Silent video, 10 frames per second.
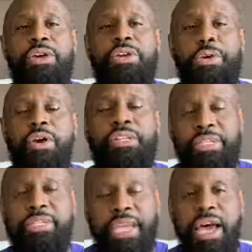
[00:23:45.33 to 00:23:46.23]

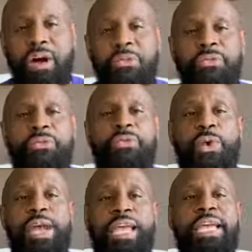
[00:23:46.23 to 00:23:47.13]
yourself
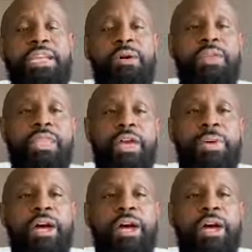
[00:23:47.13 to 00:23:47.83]
for it or them?